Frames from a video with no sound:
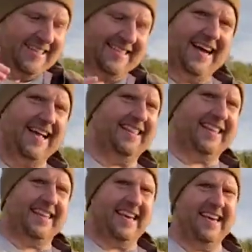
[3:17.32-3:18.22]
That's not the
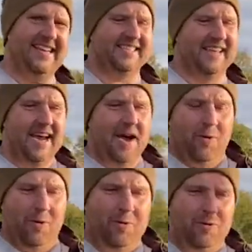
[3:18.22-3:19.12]
case.
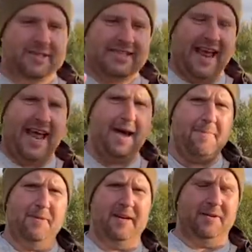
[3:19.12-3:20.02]
What was
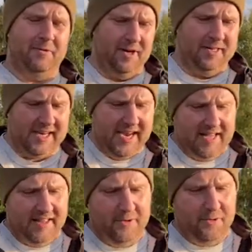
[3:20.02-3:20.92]
happening was
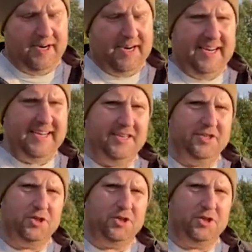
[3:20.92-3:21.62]
they were eating